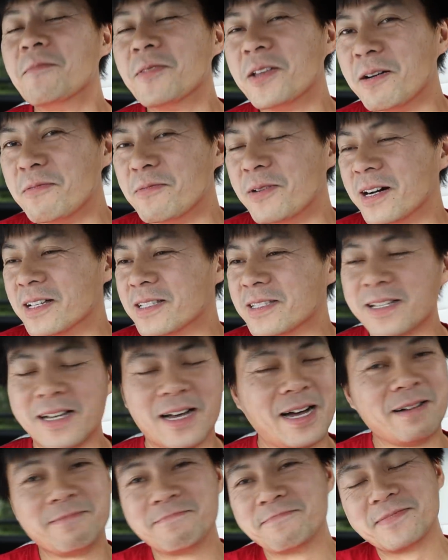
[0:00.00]
No,
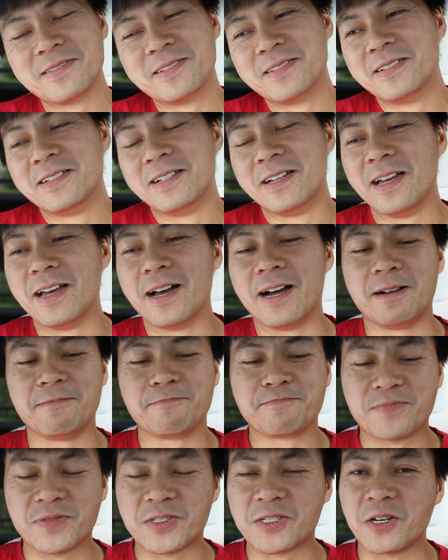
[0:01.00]
but yeah.
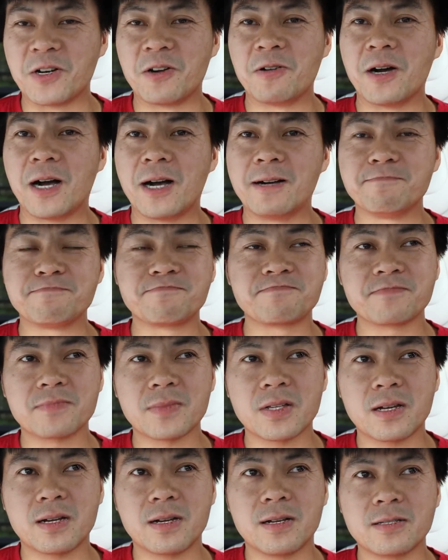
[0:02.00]
So
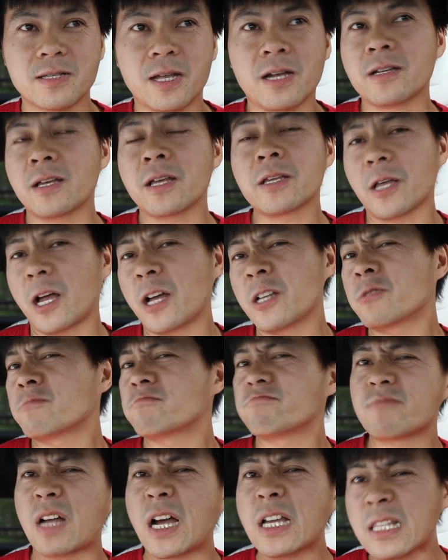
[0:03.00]

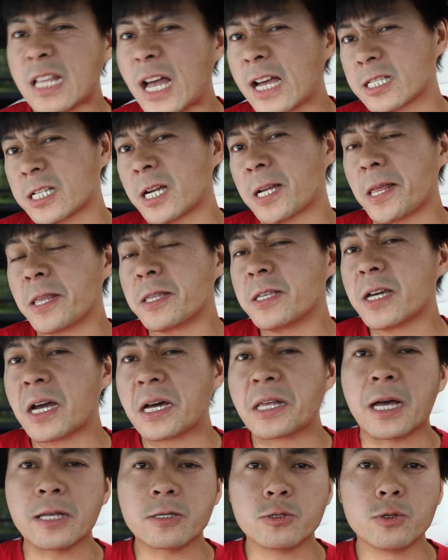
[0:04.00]
I like that
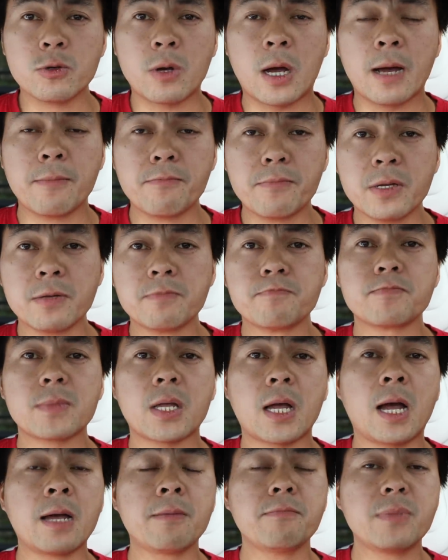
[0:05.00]
idea that
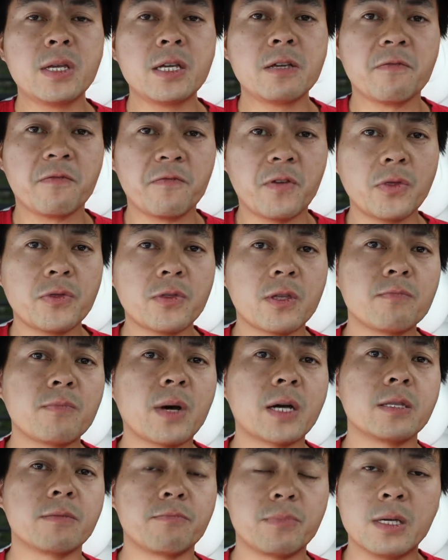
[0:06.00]
I'm being funded
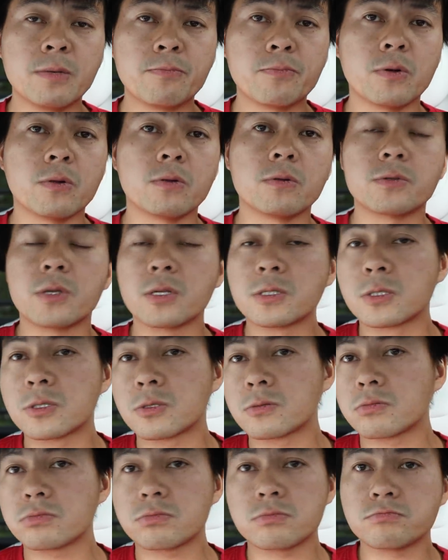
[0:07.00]
by the people.
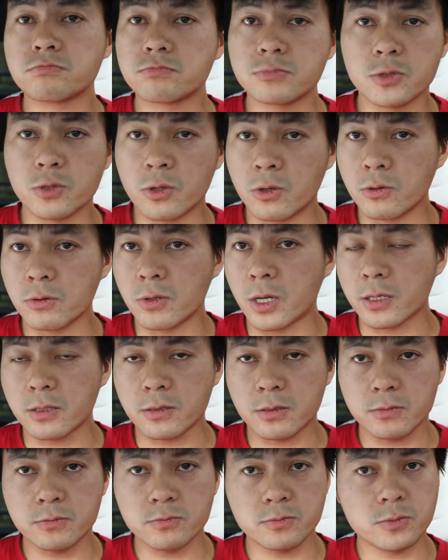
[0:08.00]
This like
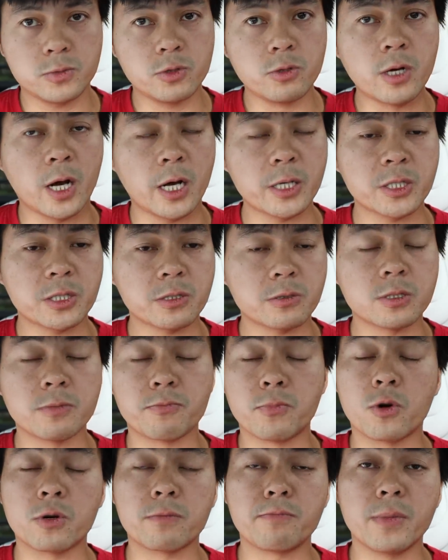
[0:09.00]
you guys
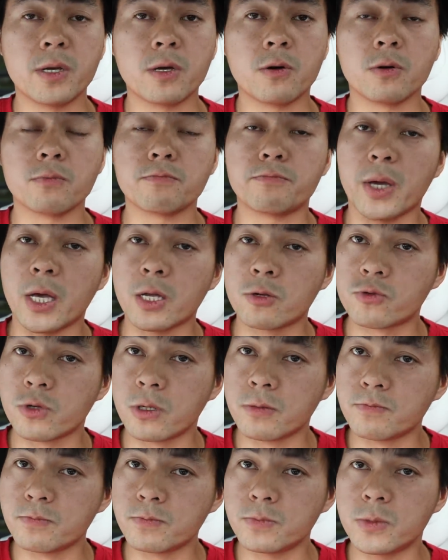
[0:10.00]
support me on
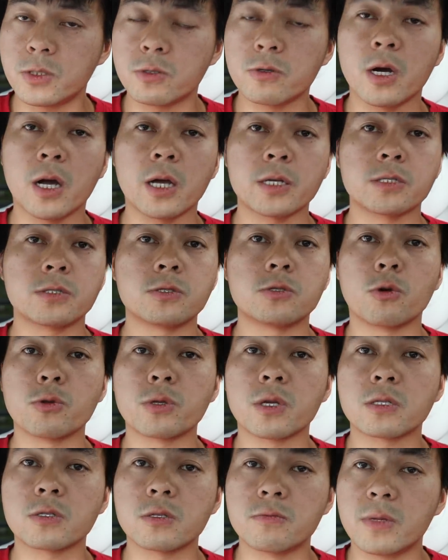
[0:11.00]
Patreon. You guys
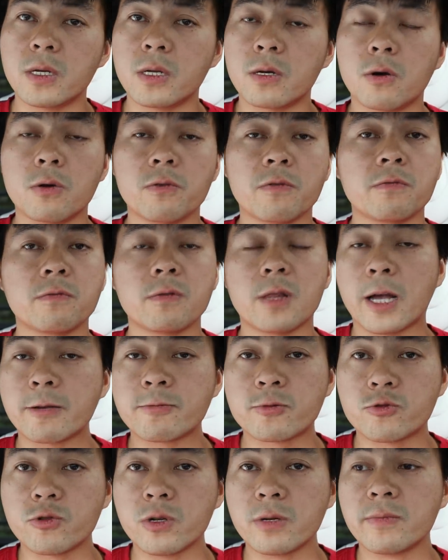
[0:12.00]
donate to me on
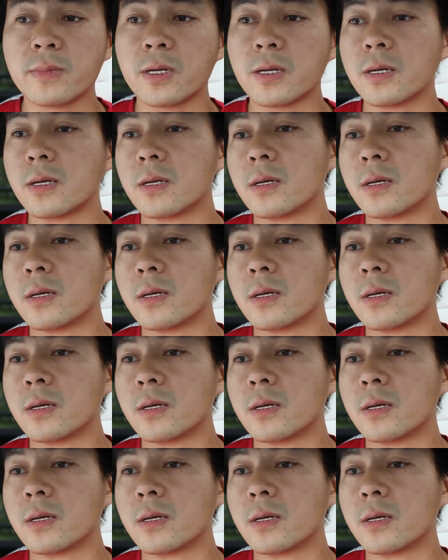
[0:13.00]
livestream,